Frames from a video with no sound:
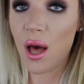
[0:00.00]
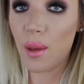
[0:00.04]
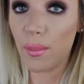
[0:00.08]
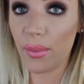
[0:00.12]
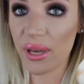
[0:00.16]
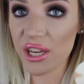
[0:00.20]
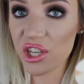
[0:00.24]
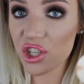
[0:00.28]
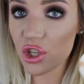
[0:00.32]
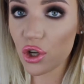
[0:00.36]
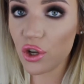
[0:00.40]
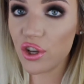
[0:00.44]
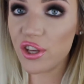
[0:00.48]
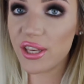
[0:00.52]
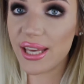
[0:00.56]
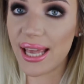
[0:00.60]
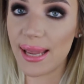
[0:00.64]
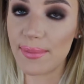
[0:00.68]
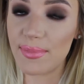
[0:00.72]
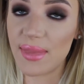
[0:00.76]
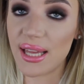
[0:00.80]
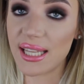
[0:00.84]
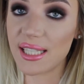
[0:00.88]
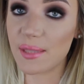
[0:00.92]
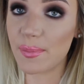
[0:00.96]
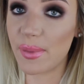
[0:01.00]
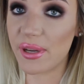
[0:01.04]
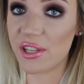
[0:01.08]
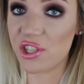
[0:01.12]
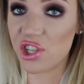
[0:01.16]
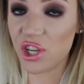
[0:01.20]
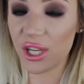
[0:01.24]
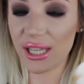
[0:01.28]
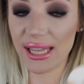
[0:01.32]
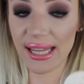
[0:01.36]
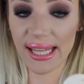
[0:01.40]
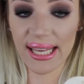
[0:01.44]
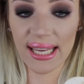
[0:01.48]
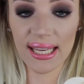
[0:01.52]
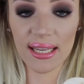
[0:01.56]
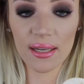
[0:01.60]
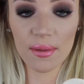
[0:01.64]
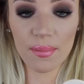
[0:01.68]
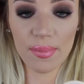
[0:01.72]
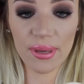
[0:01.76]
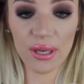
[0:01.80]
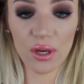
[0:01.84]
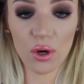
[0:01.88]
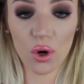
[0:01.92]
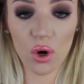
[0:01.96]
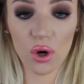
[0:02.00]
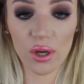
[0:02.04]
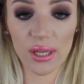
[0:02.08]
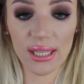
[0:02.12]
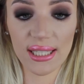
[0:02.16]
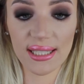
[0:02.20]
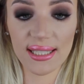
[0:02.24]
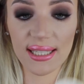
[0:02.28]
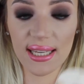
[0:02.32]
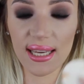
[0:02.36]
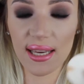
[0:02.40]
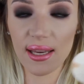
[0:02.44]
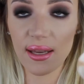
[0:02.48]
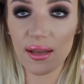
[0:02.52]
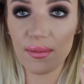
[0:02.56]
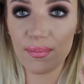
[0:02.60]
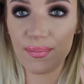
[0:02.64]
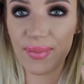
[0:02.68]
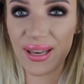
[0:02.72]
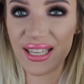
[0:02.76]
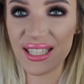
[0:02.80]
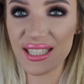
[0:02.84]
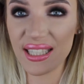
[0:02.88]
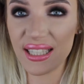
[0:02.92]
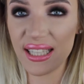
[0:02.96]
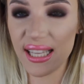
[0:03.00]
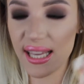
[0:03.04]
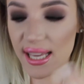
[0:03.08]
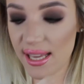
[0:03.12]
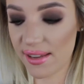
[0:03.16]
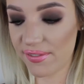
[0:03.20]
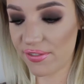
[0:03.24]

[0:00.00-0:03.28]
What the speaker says: Make sure you keep that sponge clean, because basically,